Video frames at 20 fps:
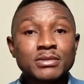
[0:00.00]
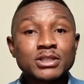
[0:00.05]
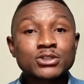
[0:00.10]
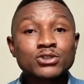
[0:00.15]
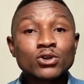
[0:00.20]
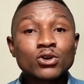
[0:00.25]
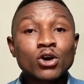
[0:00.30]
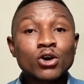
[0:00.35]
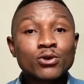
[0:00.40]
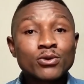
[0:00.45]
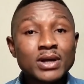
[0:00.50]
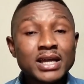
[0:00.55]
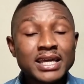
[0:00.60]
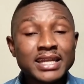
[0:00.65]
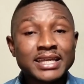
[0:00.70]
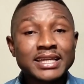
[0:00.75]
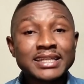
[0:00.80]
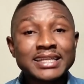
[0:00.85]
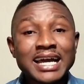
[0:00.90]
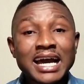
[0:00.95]
So
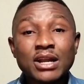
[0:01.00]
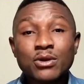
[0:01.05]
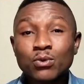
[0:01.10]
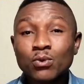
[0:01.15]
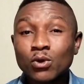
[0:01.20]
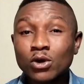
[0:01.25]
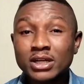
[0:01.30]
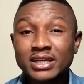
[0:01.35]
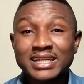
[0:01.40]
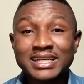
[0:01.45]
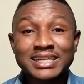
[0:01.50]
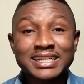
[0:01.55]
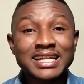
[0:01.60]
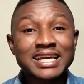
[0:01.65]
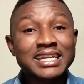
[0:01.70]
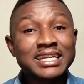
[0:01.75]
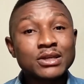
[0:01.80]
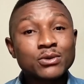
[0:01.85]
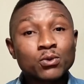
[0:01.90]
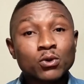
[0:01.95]
already that one
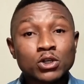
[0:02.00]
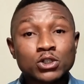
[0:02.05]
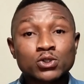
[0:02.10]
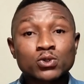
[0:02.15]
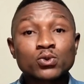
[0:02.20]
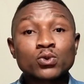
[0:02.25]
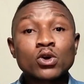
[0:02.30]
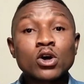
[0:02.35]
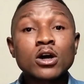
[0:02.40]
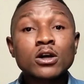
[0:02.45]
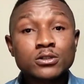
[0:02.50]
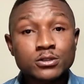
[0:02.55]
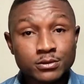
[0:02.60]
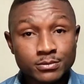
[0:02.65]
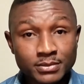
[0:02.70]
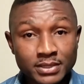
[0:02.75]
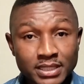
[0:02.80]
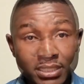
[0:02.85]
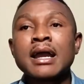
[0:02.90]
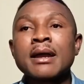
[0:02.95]
clearly was wrong to
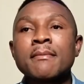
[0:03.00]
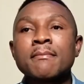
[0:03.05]
me.